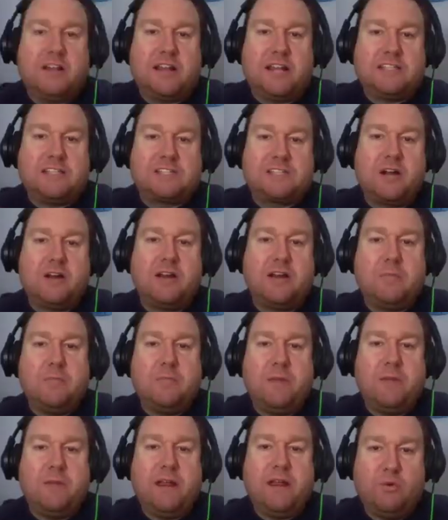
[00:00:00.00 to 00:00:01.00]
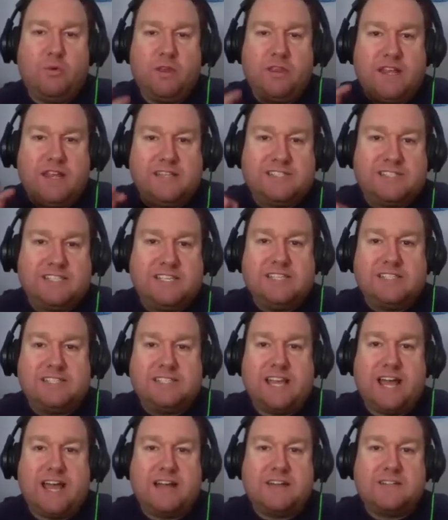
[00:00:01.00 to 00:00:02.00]
started meeting with a
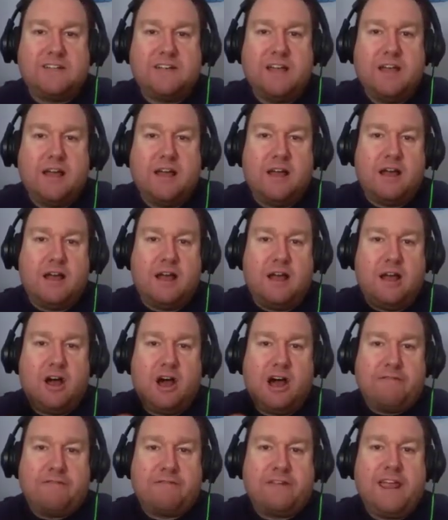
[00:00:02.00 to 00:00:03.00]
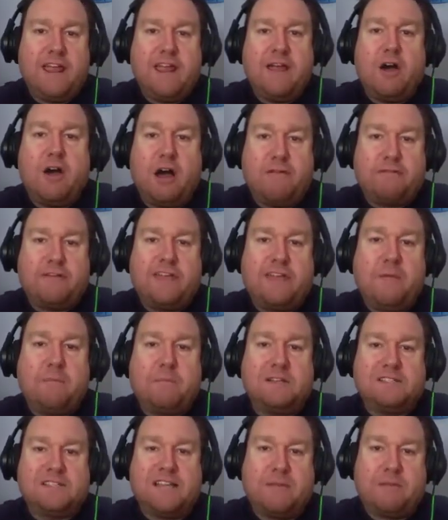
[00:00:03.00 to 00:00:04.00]
CSAT uh, yeah. off cam- off
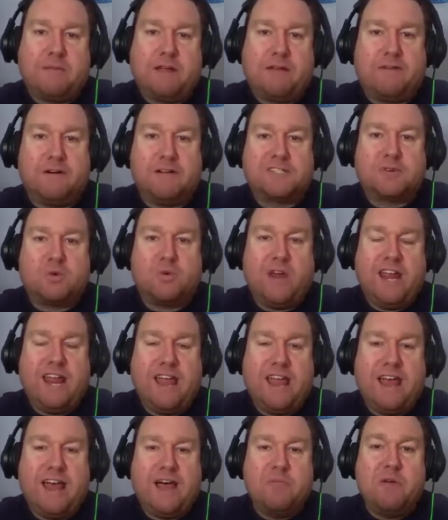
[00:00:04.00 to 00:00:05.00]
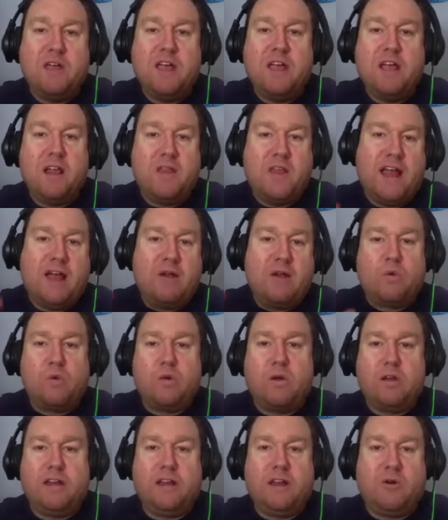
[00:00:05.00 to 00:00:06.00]
campus at my first rehab that
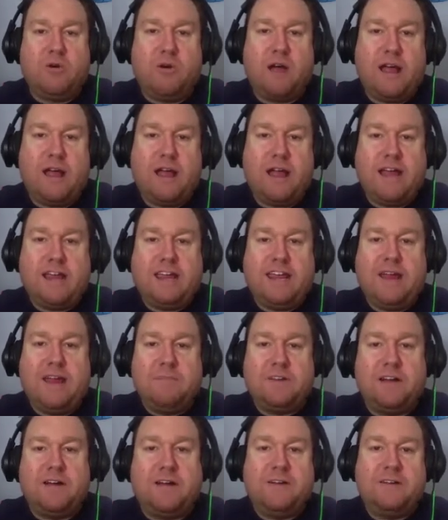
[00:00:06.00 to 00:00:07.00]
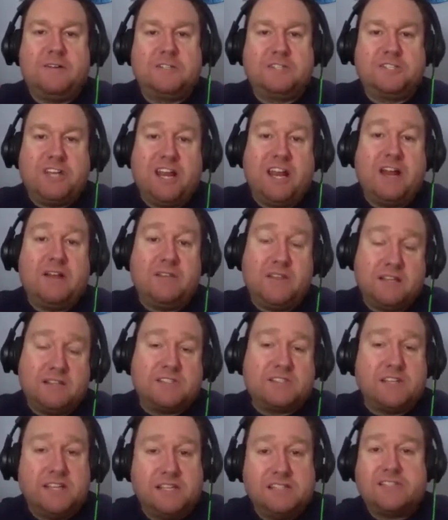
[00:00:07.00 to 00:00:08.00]
you know I, I came to understand
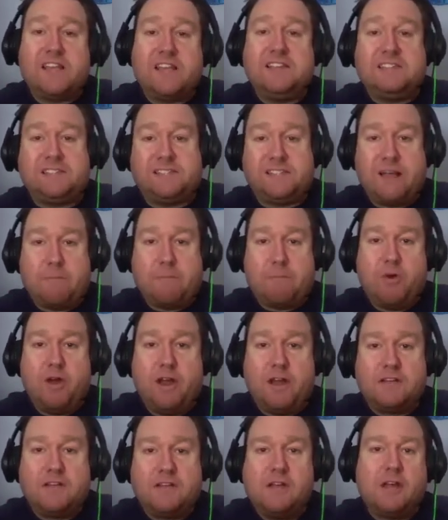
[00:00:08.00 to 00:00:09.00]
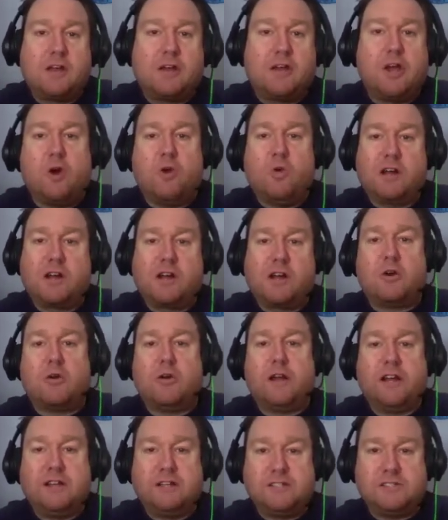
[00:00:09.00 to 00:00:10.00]
this is a separate
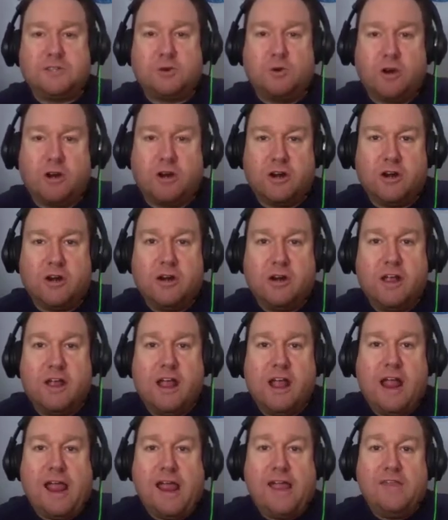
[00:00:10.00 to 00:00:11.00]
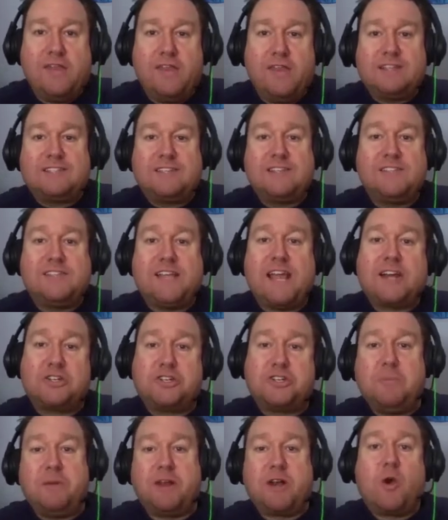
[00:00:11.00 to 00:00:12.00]
co-occurring disorder mm-hmm. and this has
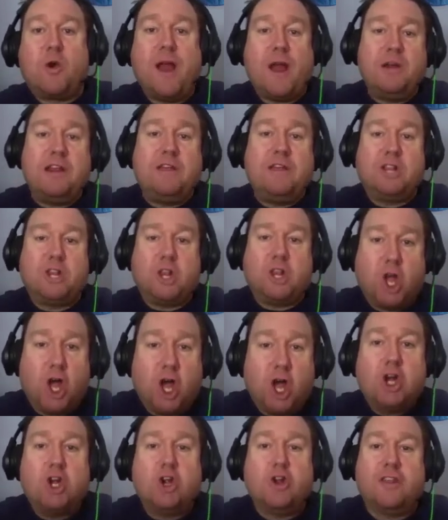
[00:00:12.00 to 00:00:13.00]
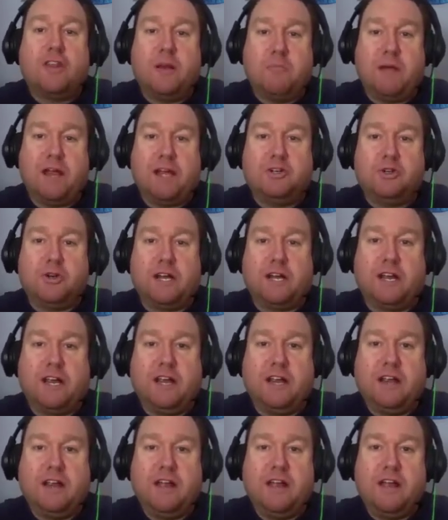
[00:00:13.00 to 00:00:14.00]
actually been around even longer than my
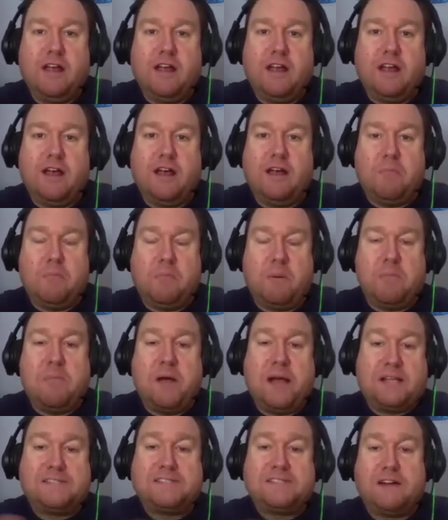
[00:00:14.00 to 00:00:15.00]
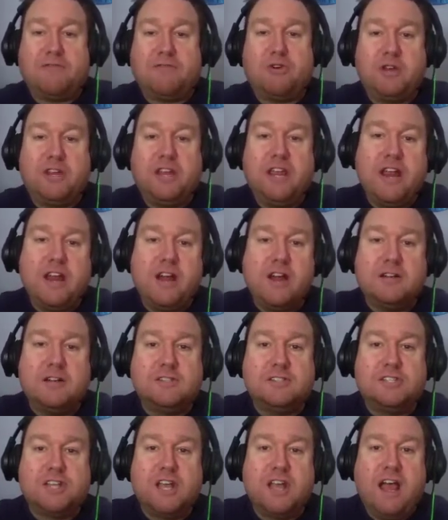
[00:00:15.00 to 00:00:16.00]
drinking right. uh, but by several
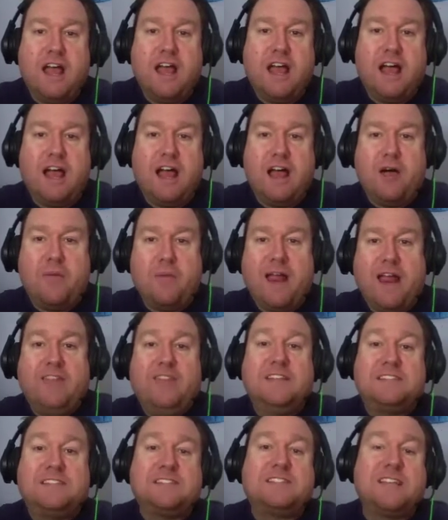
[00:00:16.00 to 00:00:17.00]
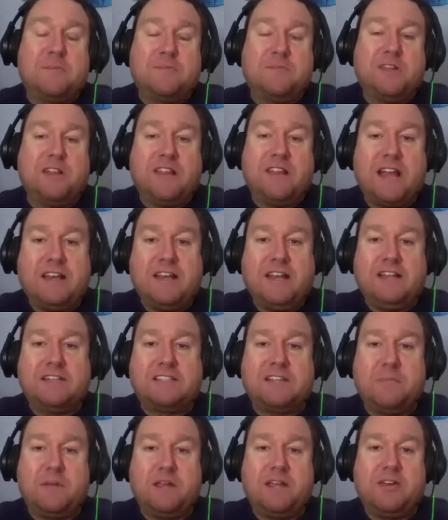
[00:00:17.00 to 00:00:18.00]
years uh, and this is something that needs
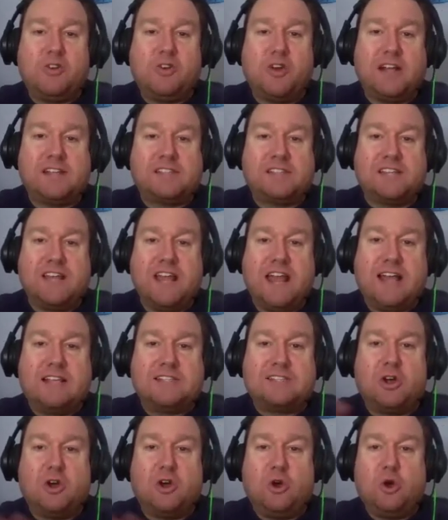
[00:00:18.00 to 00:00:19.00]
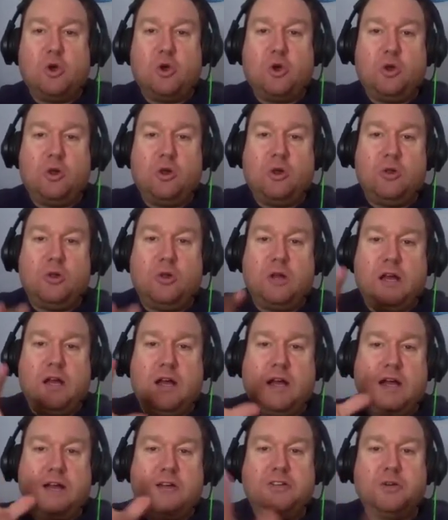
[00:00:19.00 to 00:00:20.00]
to be addressed as a whole
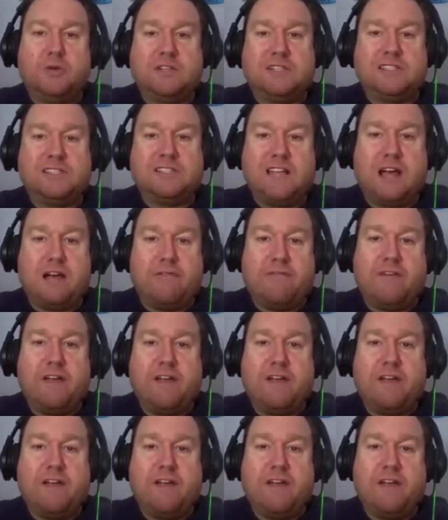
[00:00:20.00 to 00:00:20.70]
uh, unto itself